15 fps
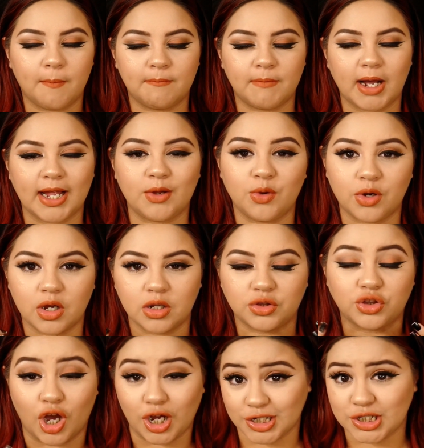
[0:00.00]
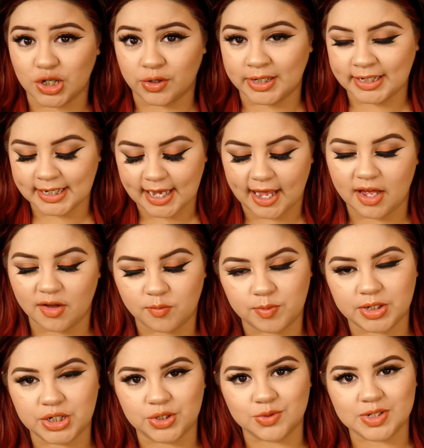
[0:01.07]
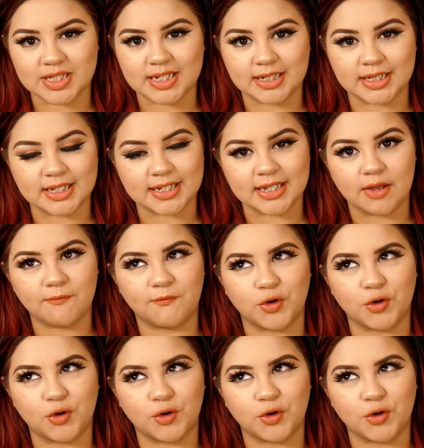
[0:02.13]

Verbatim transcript: my thoughts already I have been using it